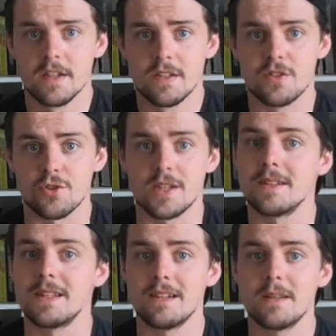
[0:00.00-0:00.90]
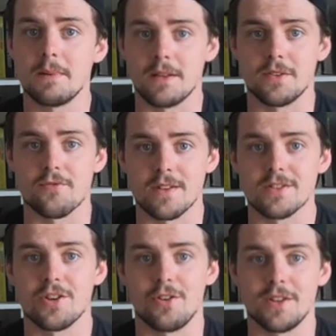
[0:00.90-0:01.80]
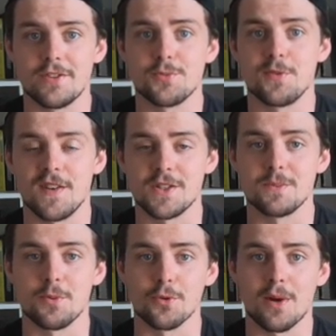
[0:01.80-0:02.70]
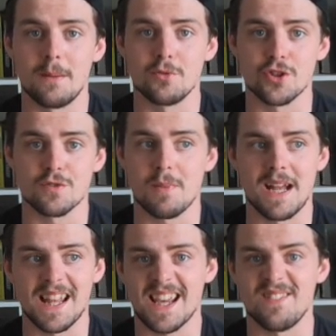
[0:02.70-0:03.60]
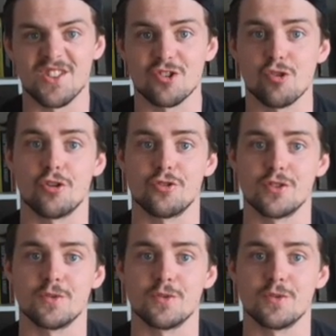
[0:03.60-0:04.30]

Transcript: So you could nearly build a real solid injury prevention program just by like having a structured